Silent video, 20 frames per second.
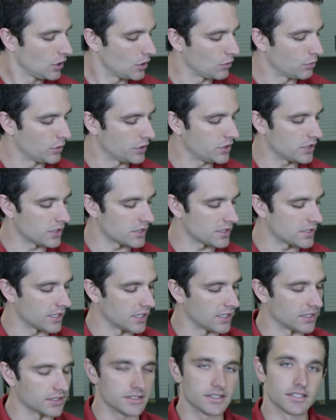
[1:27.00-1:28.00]
which it
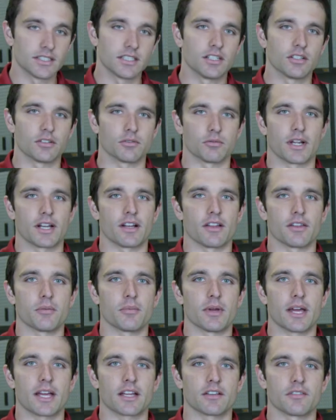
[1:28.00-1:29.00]
says right on the
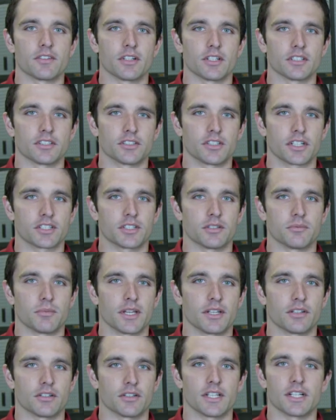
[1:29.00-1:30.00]
back of your instruction
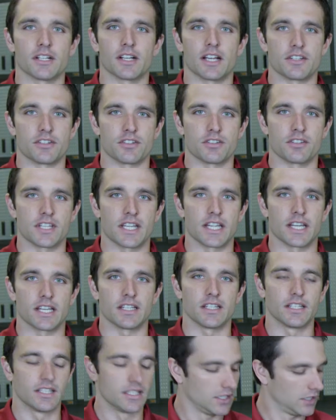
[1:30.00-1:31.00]
manual here as you see it.
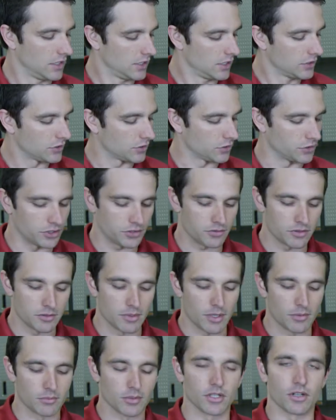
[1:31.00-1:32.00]
So just
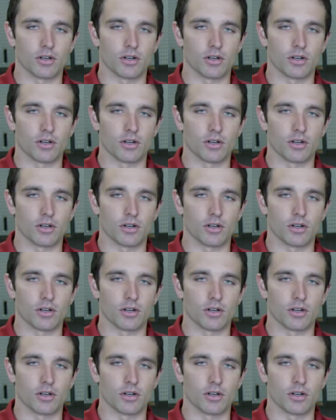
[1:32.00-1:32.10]
remember,